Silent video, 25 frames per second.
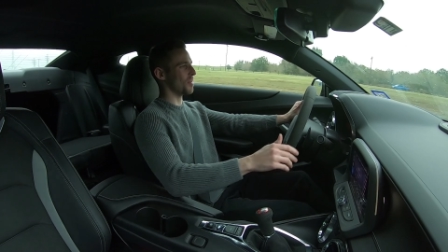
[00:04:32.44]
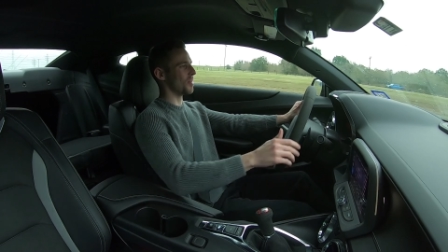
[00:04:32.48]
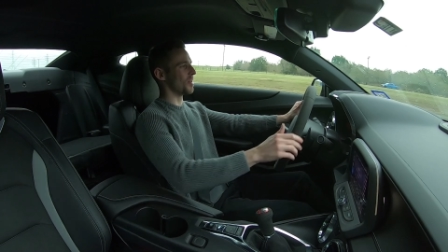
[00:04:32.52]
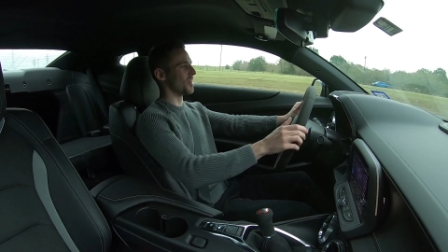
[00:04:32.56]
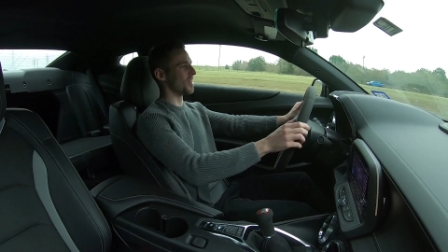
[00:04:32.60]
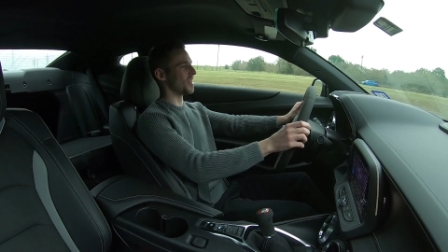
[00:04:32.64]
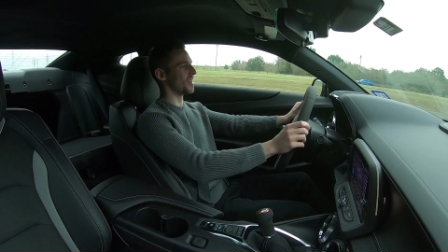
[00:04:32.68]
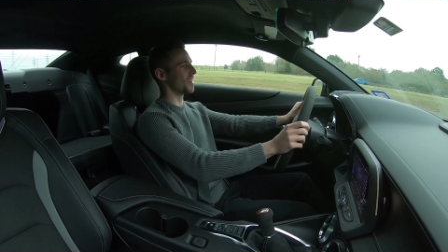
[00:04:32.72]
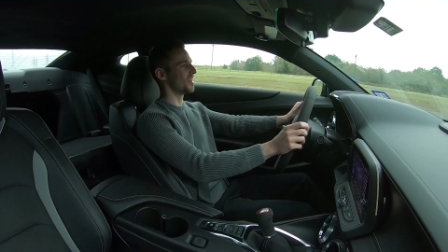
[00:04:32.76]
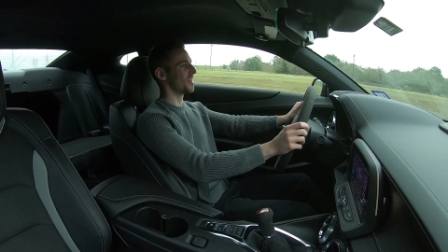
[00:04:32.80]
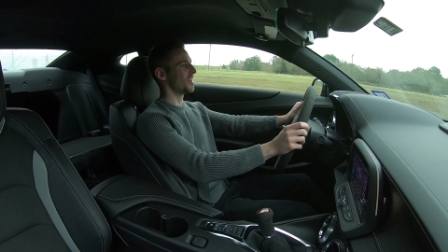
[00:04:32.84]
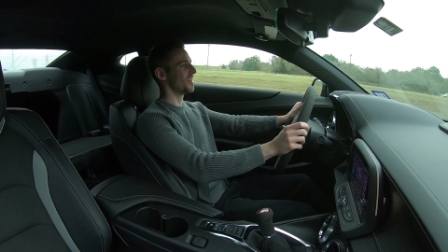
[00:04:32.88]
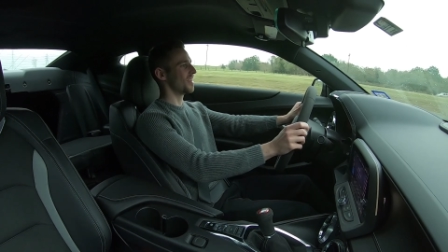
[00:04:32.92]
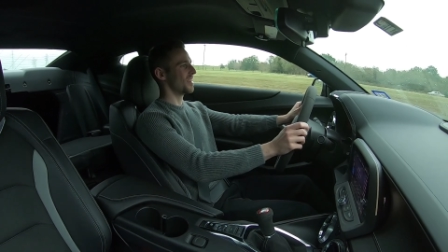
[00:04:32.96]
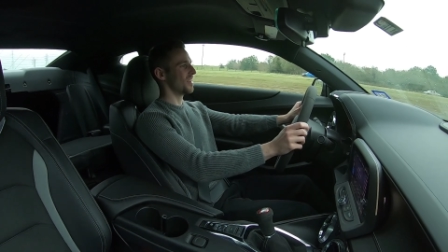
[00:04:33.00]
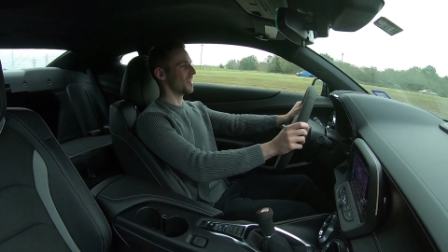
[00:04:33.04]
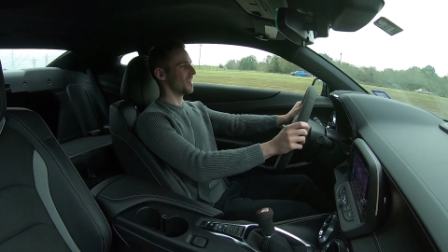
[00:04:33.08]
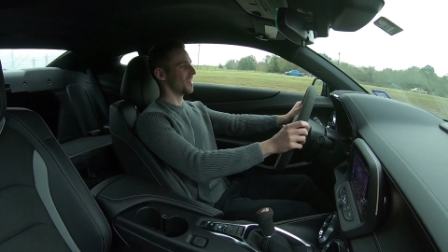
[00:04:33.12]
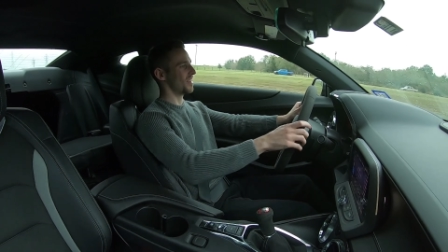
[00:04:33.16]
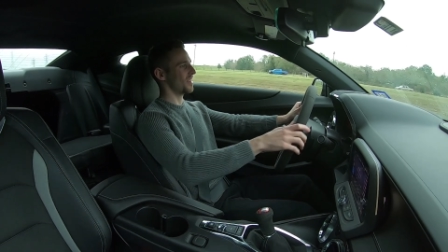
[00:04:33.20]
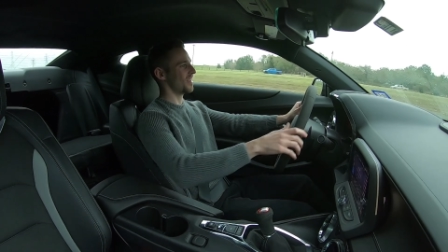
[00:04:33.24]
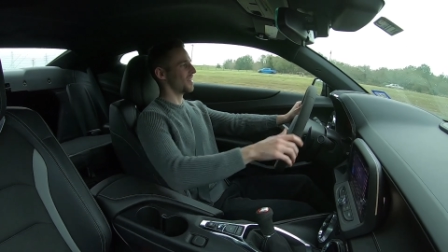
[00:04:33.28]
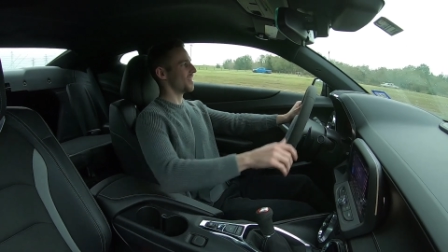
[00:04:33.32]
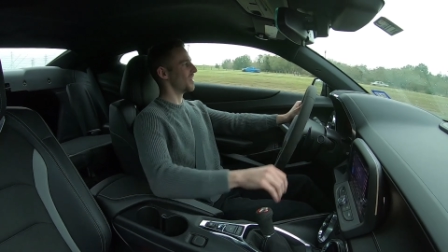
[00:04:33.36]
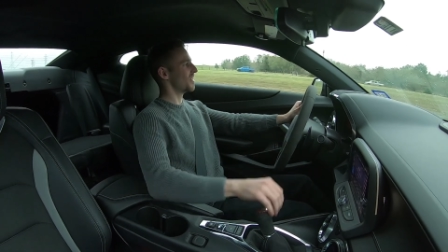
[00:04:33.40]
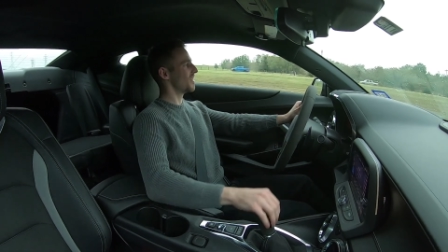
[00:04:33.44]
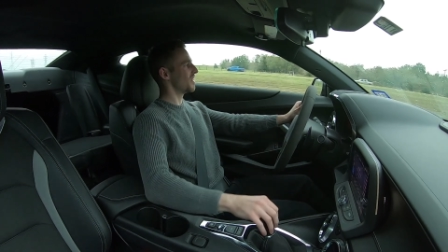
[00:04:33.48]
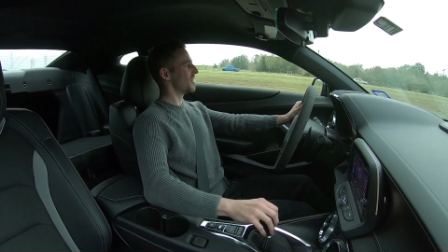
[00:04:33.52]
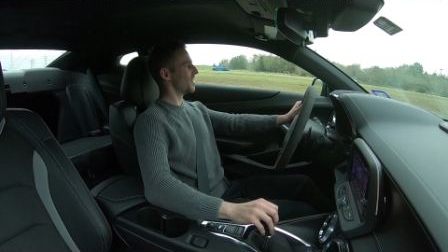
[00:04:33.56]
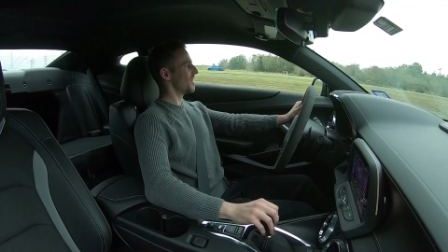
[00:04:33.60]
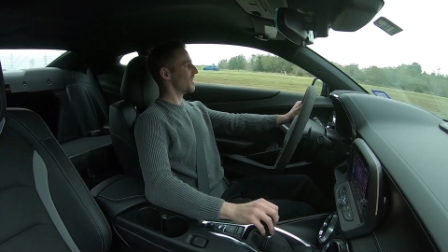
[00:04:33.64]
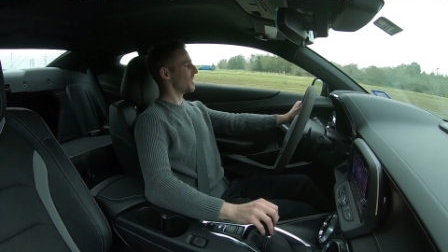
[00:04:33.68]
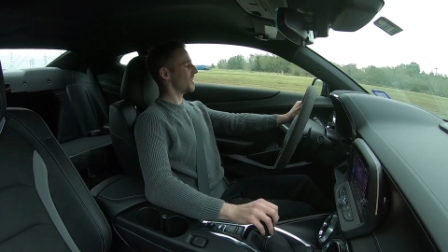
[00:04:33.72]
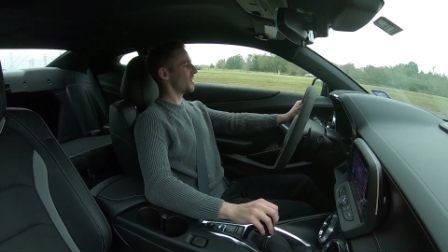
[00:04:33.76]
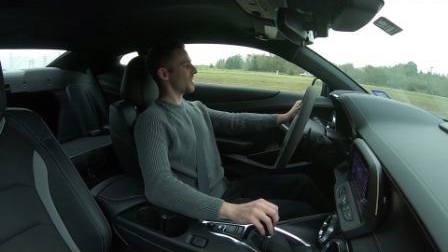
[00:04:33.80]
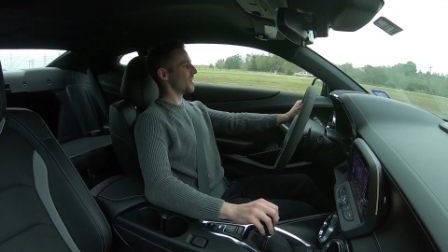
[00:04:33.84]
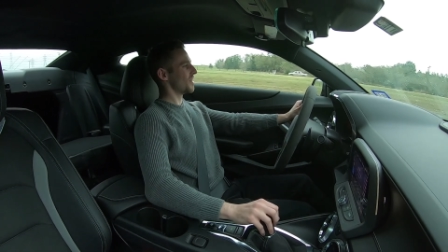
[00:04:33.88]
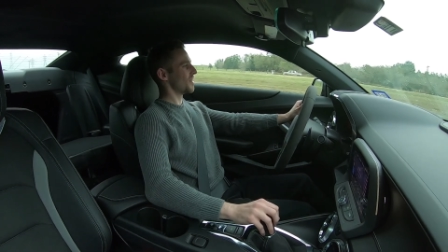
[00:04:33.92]
way.
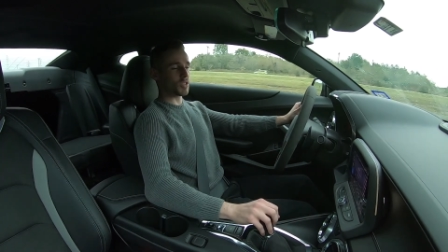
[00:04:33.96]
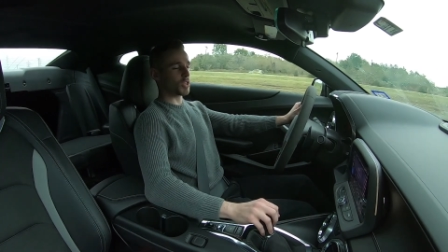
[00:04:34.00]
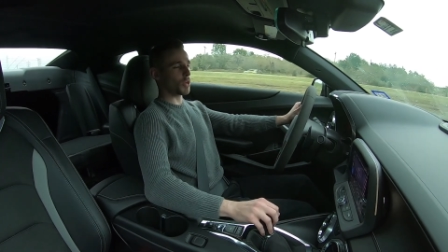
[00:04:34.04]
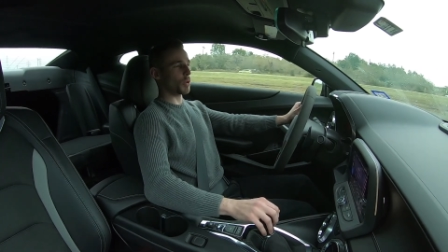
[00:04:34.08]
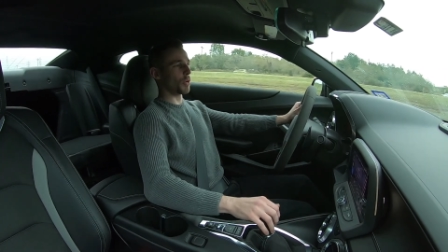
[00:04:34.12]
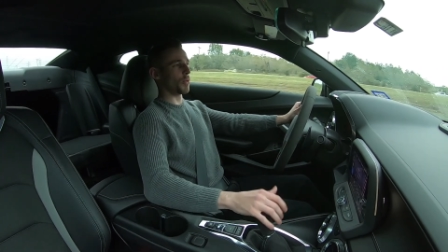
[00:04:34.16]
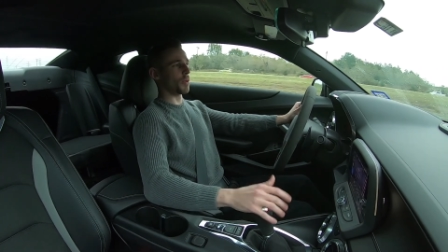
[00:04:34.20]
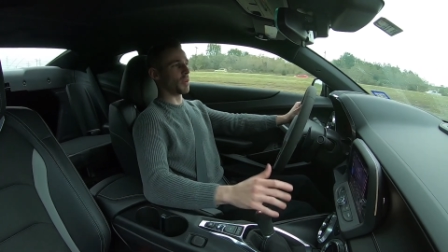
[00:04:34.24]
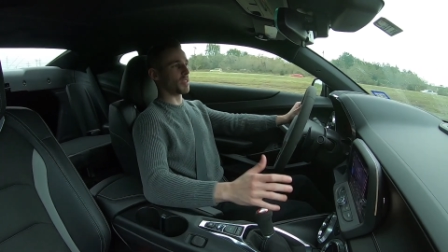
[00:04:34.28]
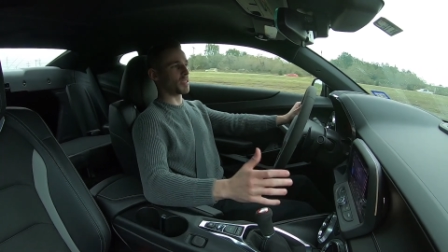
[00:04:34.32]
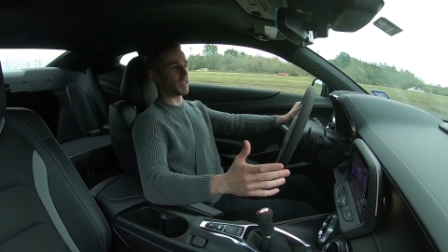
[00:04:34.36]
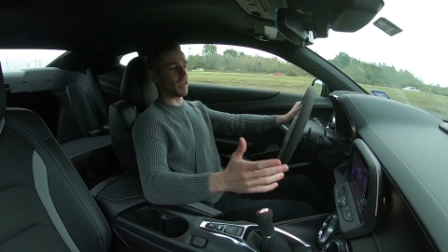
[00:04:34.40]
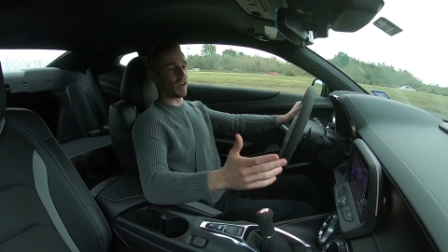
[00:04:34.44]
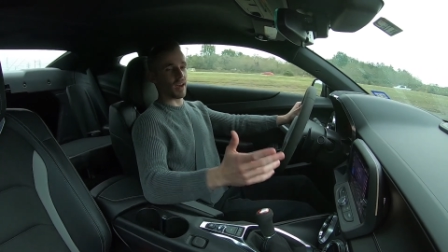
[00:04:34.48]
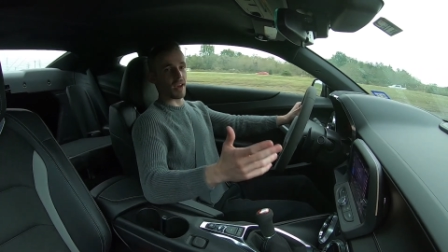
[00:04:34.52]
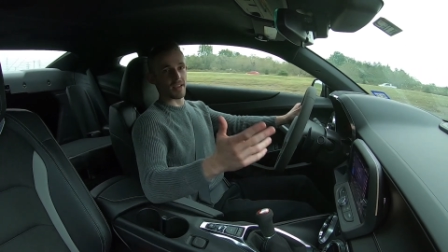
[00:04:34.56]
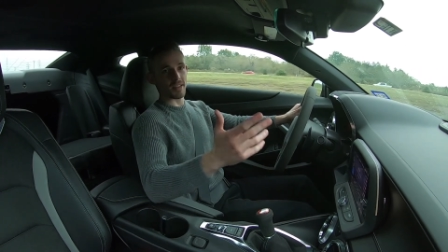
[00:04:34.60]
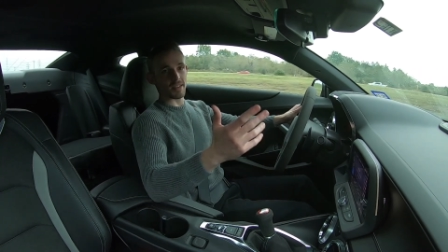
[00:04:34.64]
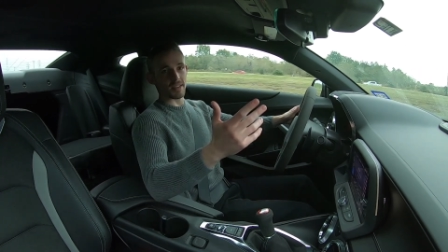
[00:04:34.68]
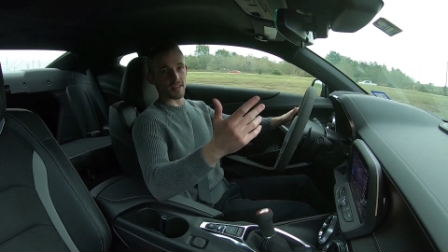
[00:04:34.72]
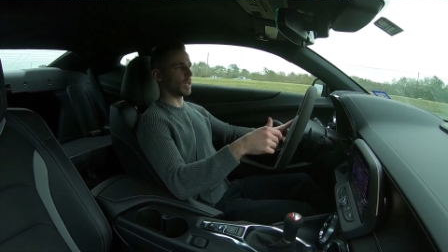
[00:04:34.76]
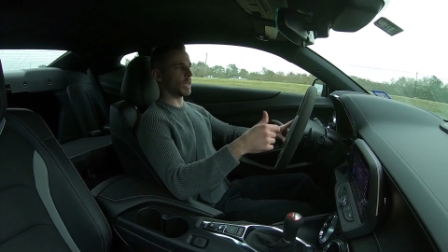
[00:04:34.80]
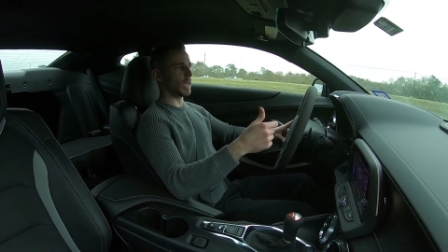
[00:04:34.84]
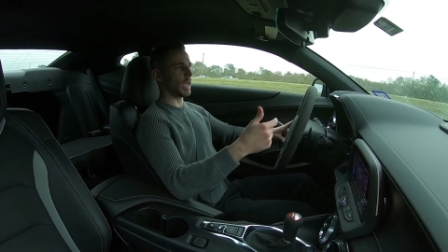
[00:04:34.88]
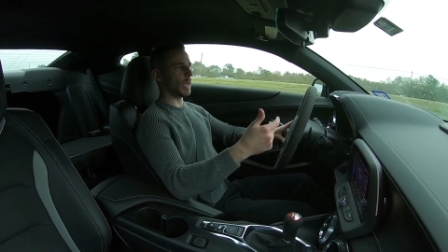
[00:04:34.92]
So anyways, guys,